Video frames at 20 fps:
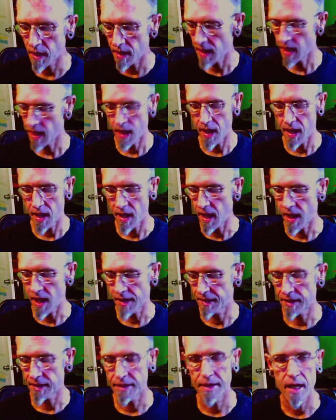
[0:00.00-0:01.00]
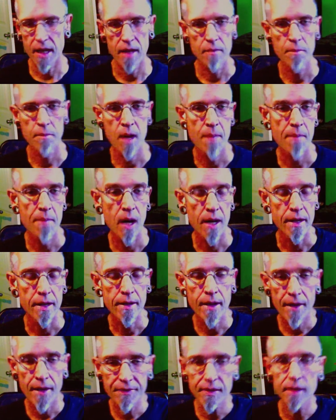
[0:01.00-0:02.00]
and get it out of my mind.
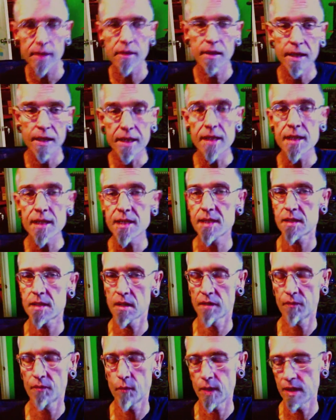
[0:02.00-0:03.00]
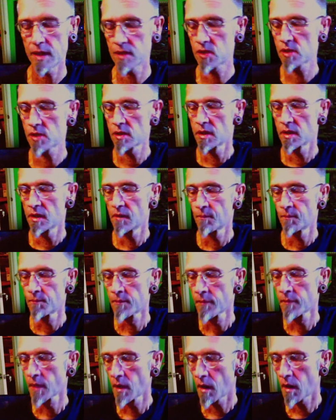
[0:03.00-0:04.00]
Not the least of which
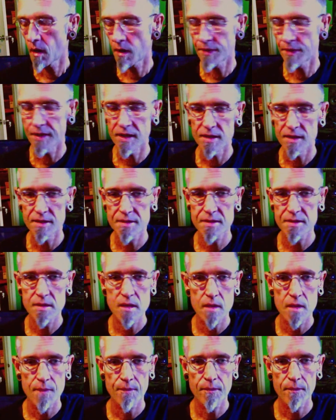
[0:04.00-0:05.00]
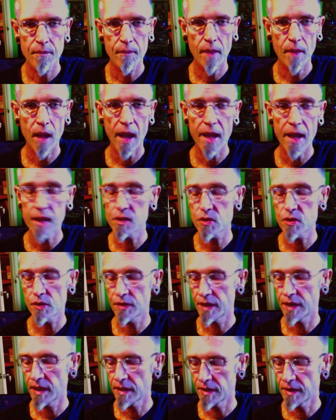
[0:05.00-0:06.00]
are these angel
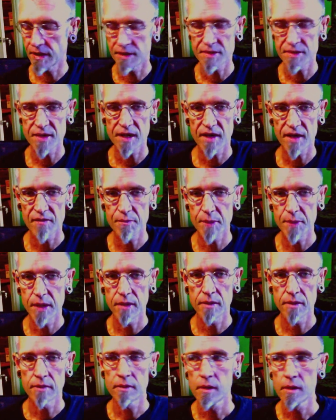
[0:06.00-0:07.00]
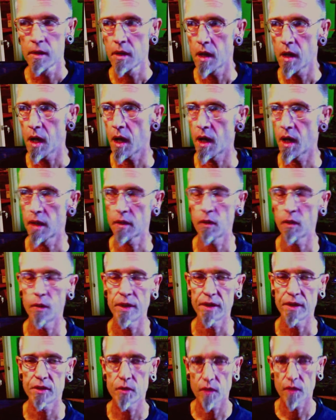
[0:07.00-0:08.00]
healings that I've been going
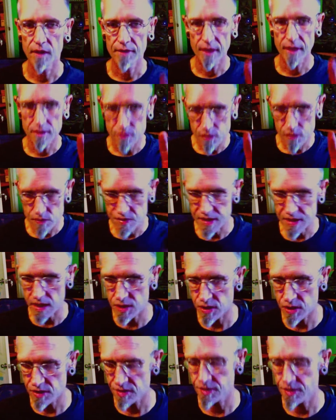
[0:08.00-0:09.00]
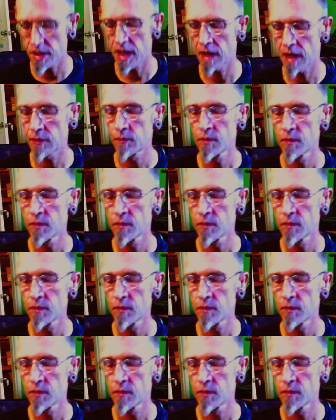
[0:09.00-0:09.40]
to. I've had 2 sessions now.